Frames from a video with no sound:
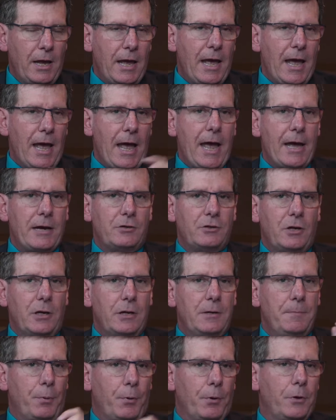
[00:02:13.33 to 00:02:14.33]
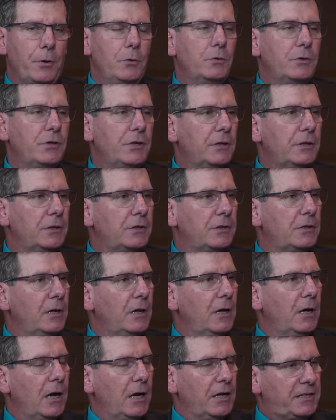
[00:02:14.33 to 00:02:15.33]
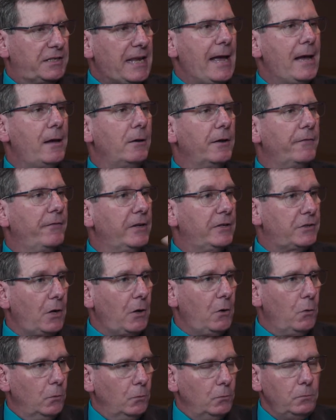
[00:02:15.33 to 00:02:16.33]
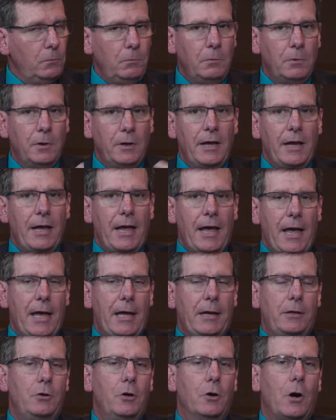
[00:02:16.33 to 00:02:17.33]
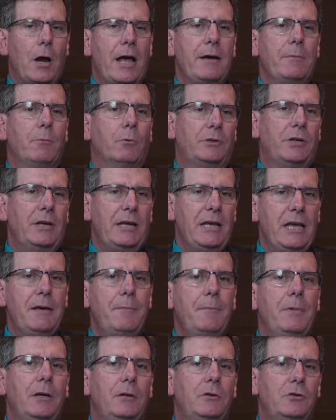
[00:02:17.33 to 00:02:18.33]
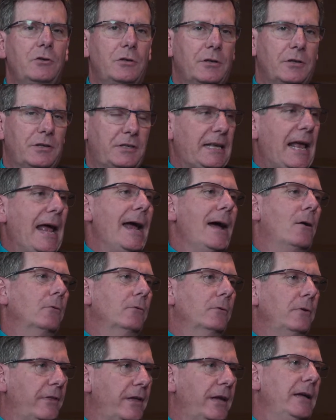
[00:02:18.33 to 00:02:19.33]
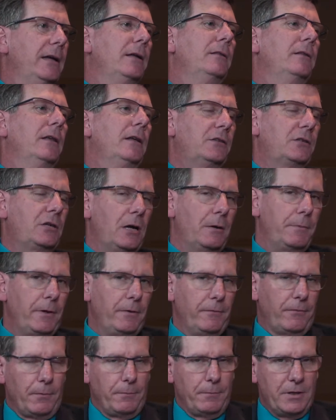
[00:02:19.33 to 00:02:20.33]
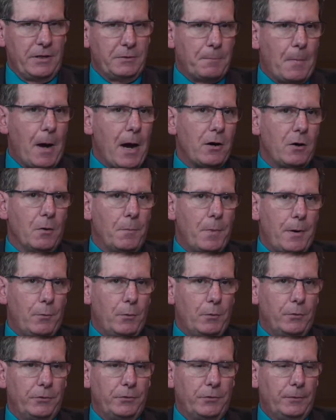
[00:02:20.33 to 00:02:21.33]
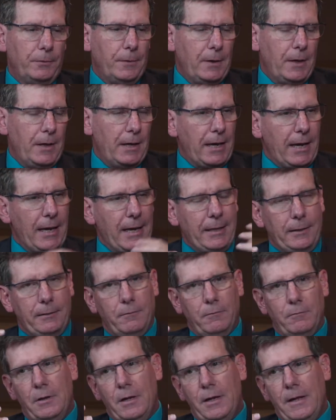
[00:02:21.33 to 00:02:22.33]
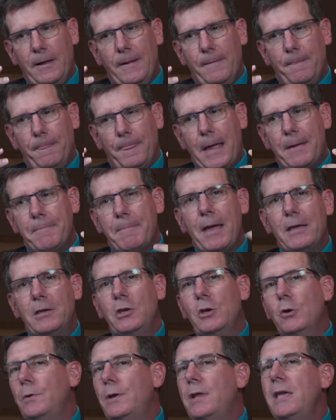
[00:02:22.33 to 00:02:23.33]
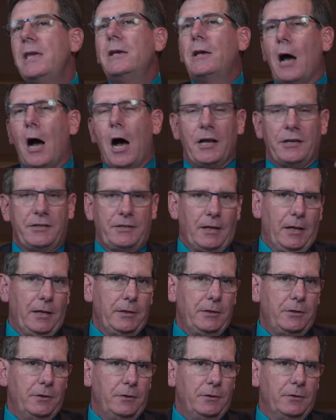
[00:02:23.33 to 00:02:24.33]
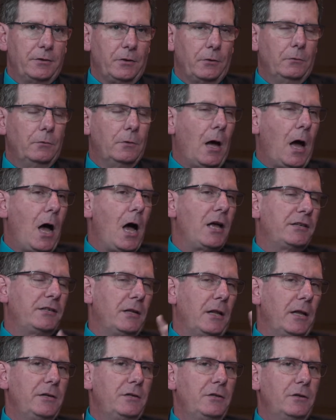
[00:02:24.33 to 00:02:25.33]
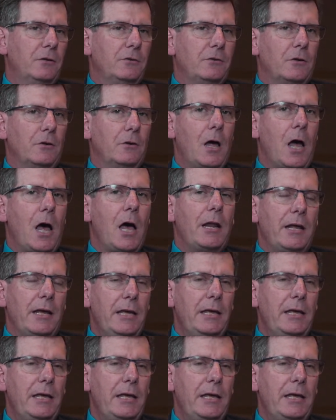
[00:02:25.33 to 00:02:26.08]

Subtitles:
actually produces a sound of its own, and you're able to image the sound then that's coming from these microbubbles. And they make unique oscillations. So the oscillations are not